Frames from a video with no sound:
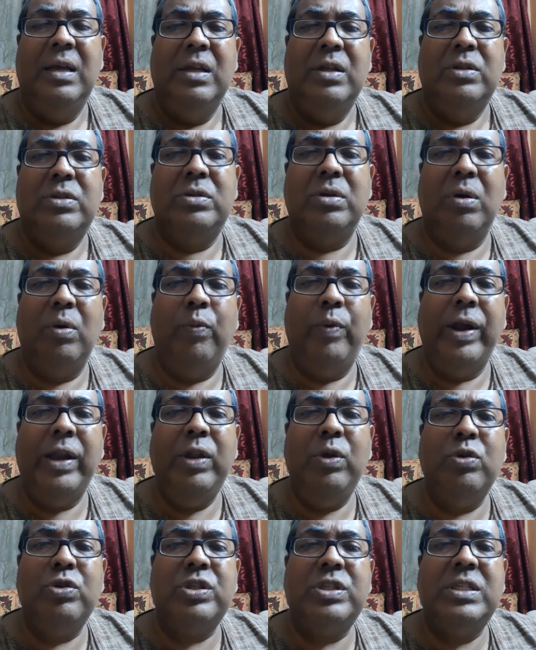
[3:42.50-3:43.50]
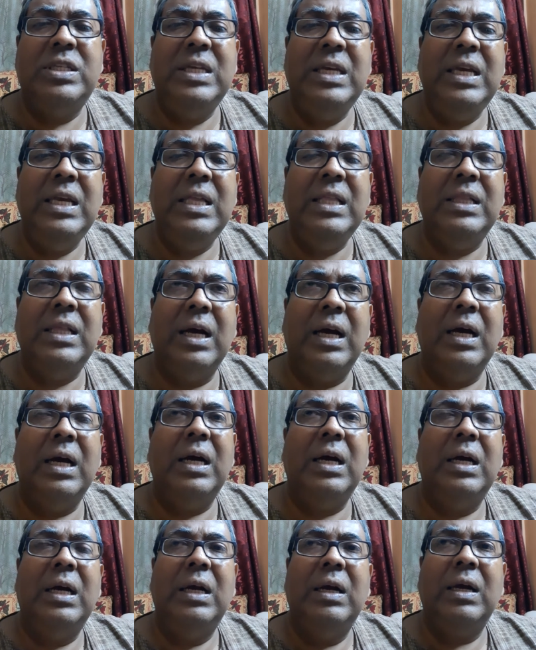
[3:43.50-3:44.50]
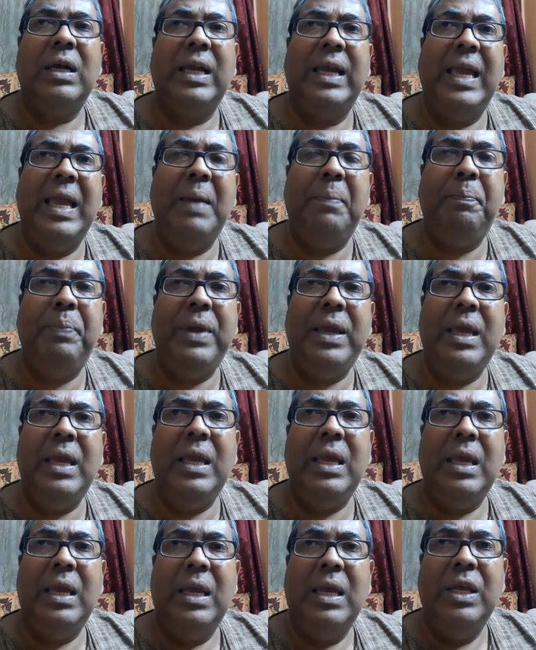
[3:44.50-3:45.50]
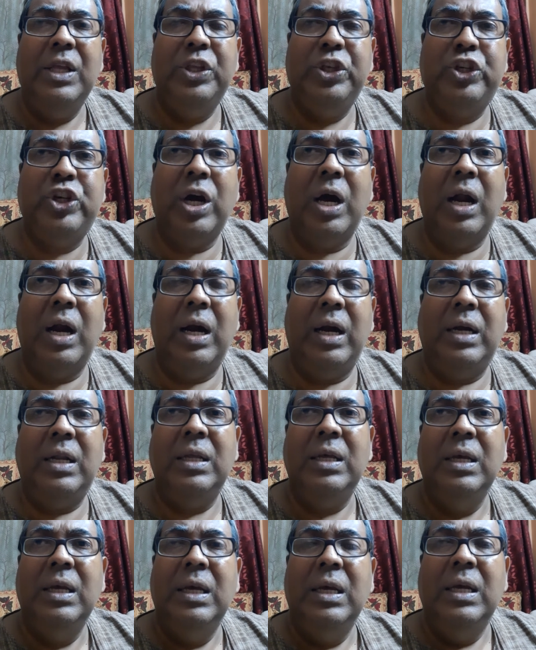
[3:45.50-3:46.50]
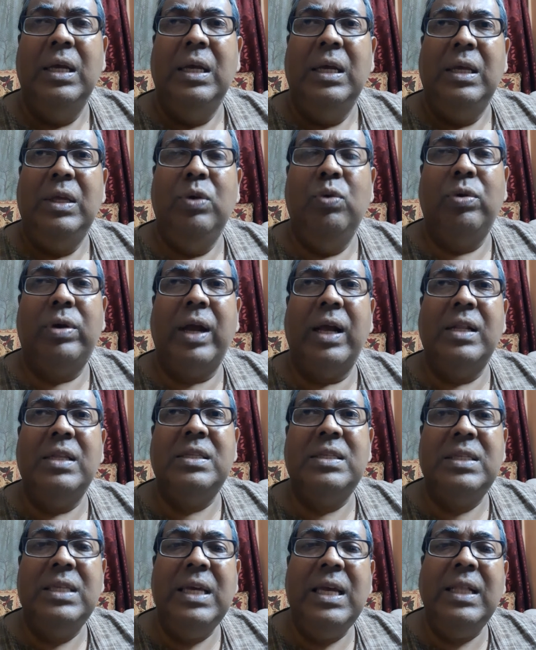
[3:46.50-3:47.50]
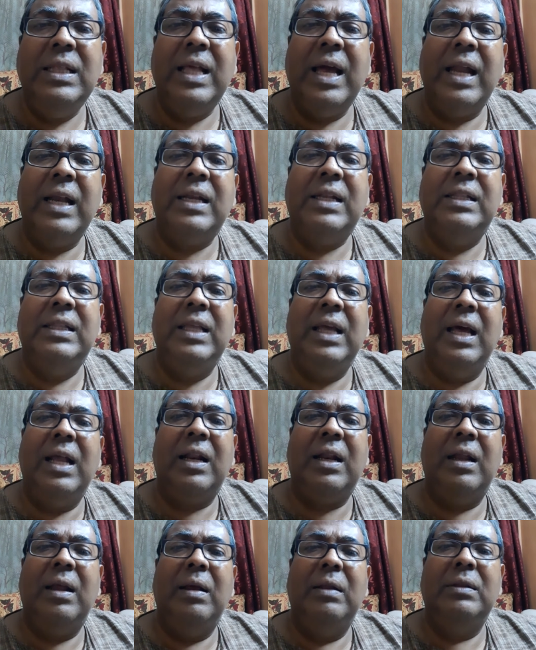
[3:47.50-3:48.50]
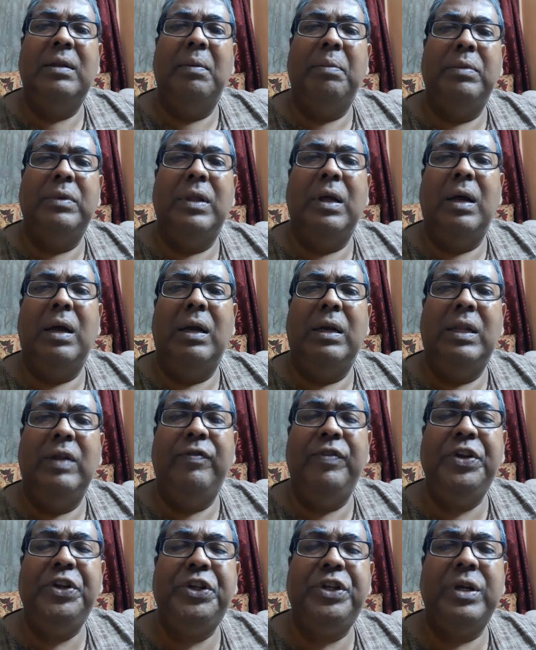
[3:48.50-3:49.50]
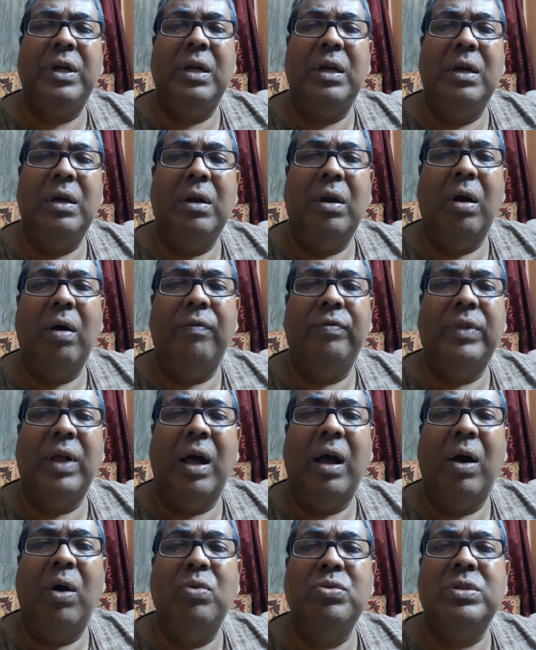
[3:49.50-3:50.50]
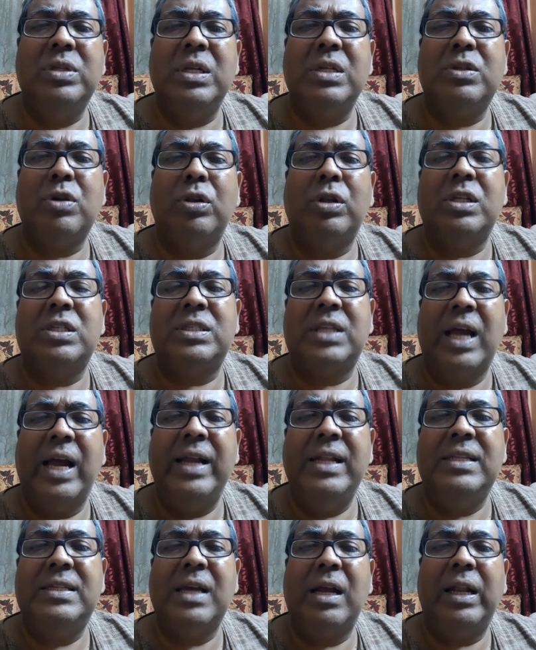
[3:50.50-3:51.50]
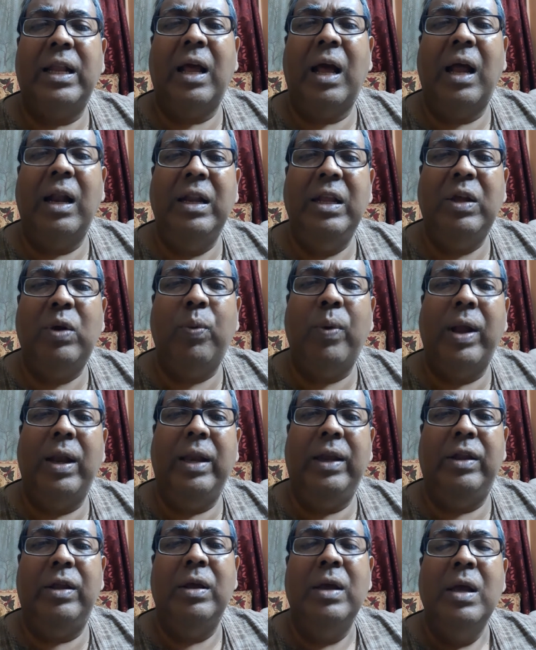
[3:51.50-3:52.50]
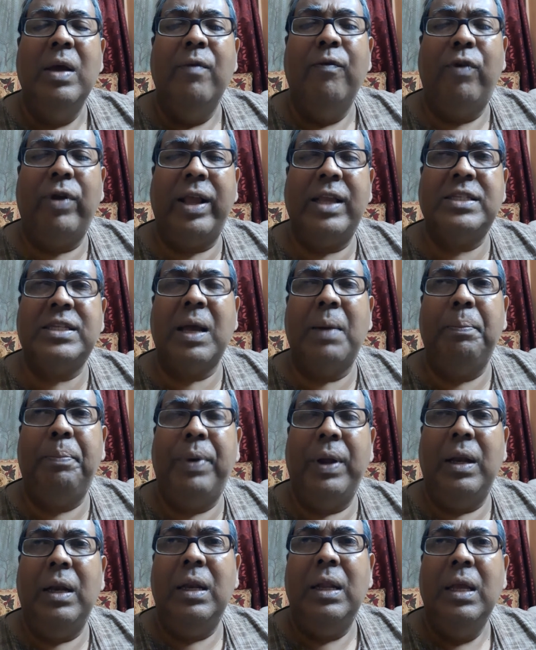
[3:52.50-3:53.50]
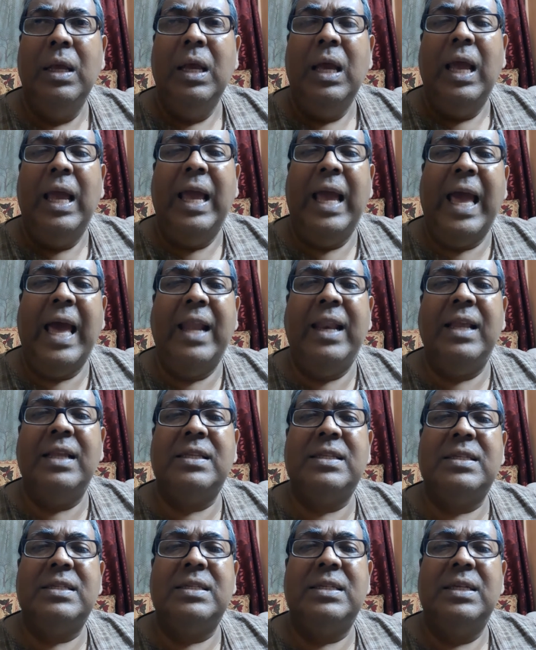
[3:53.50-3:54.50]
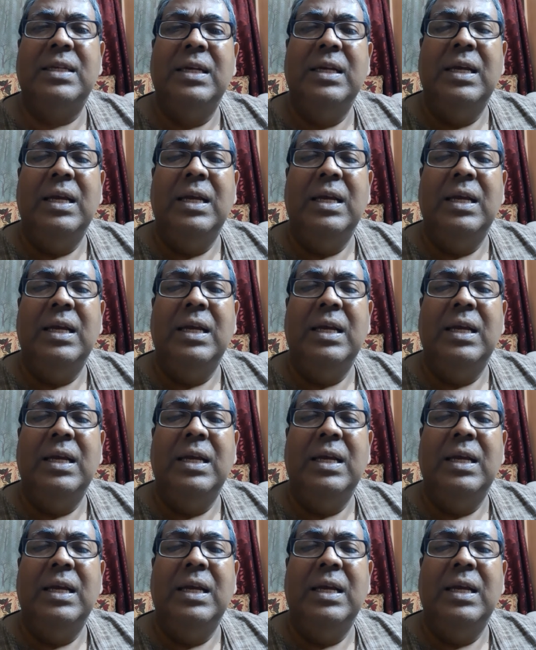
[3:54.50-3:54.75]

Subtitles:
So when you see the KP chart, you can see that the division of the houses or the signs are unequally. For example, Aries,